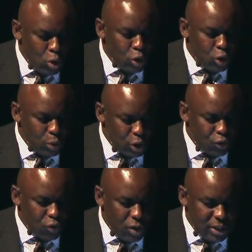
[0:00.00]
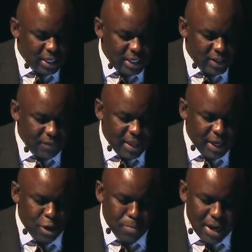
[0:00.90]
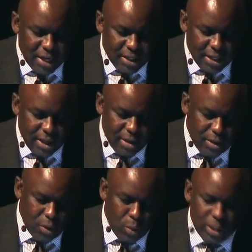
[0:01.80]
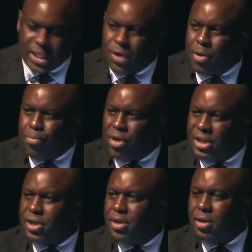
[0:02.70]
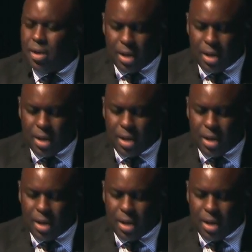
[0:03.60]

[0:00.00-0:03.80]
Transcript: on to a strong sense of their humanity, which their oppression